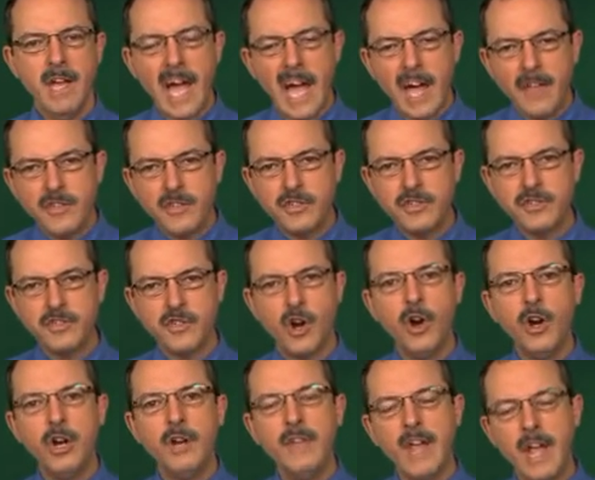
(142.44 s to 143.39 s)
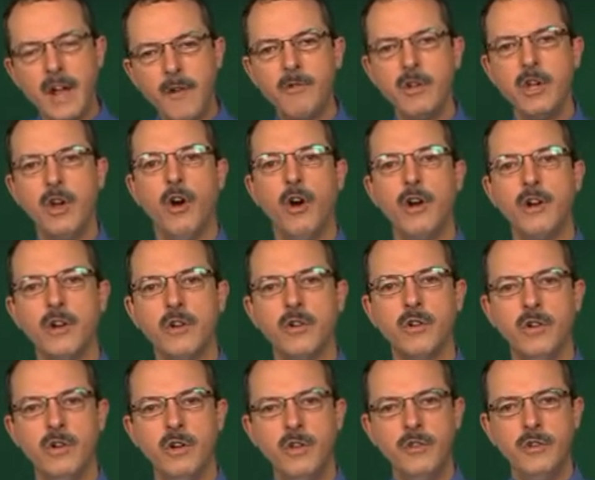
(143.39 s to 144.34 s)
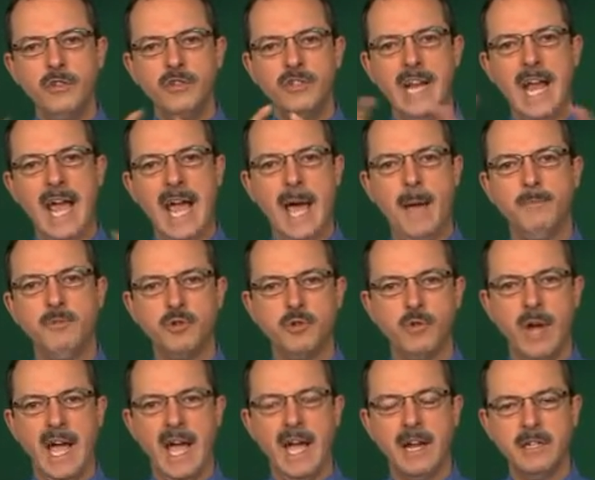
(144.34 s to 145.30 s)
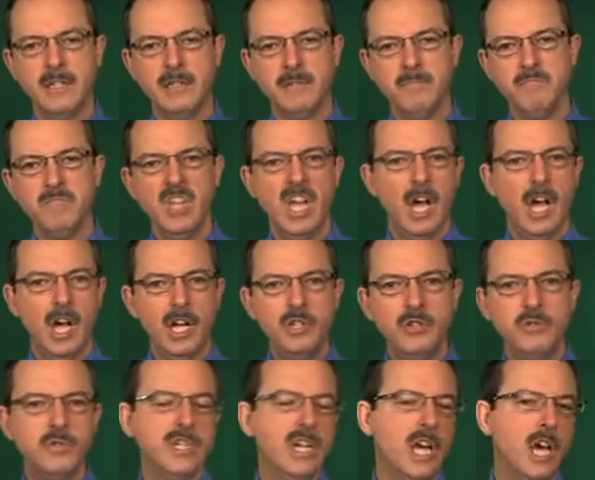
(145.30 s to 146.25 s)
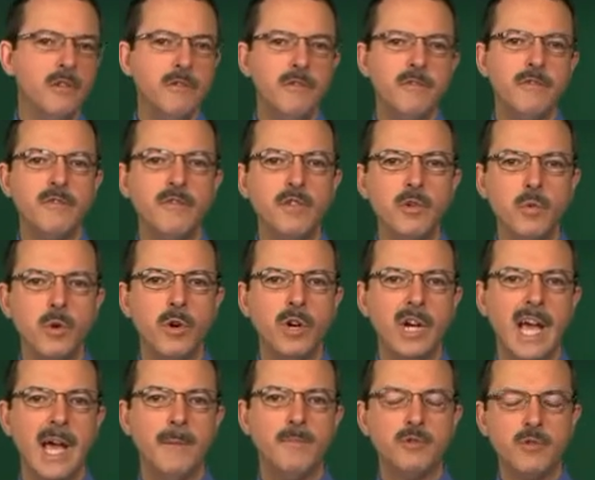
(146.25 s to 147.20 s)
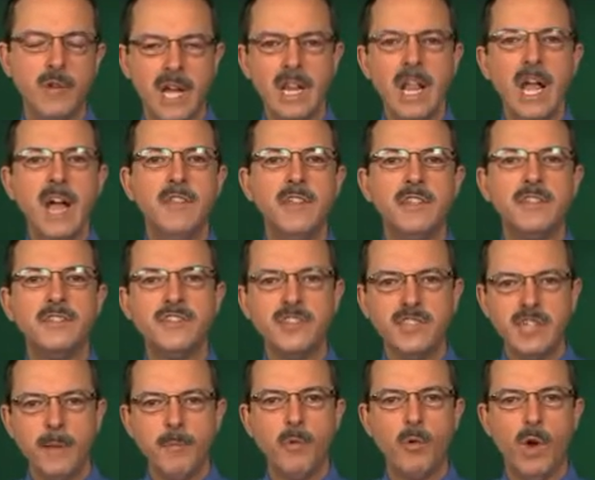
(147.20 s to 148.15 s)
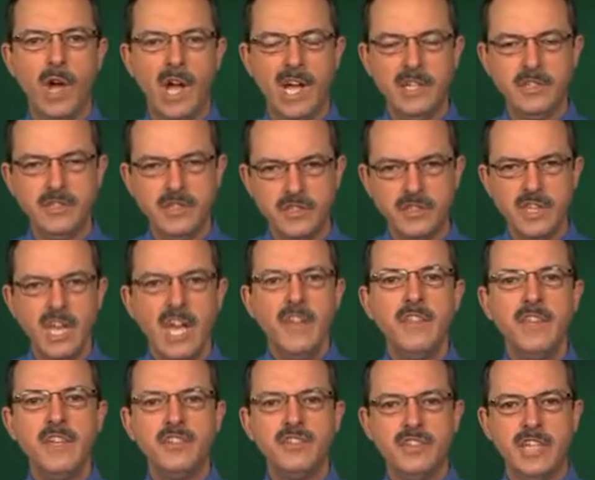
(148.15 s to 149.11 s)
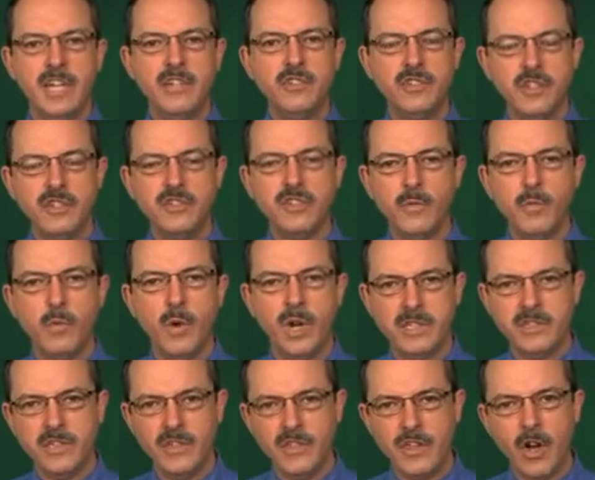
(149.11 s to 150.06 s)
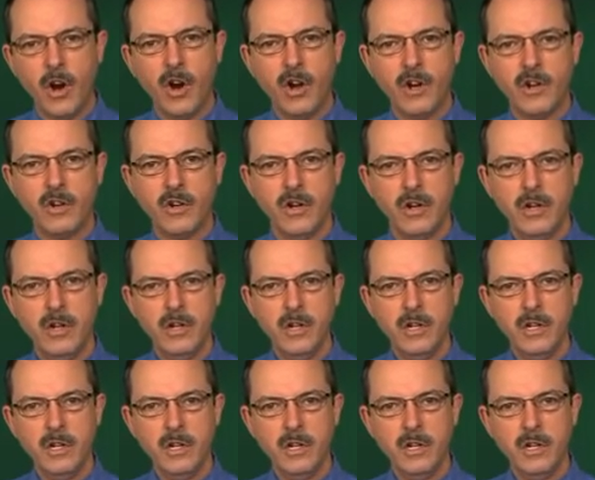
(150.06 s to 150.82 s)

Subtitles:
at the start of every article, there's an abstract. 100, 150 word abstract that summarizes the essentials of what's in the article.